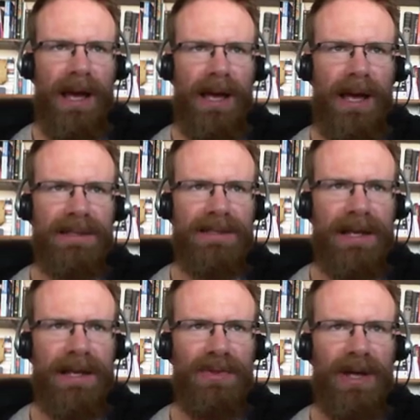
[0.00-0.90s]
Uh, it
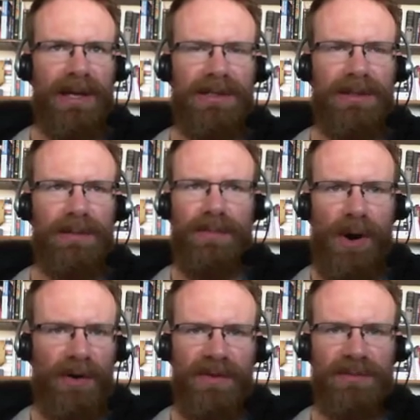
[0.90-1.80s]
seemed that
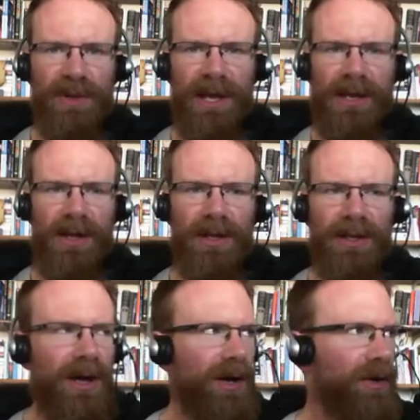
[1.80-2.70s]
part of his plan all
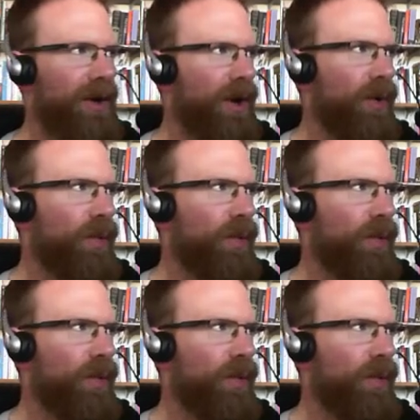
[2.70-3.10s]
along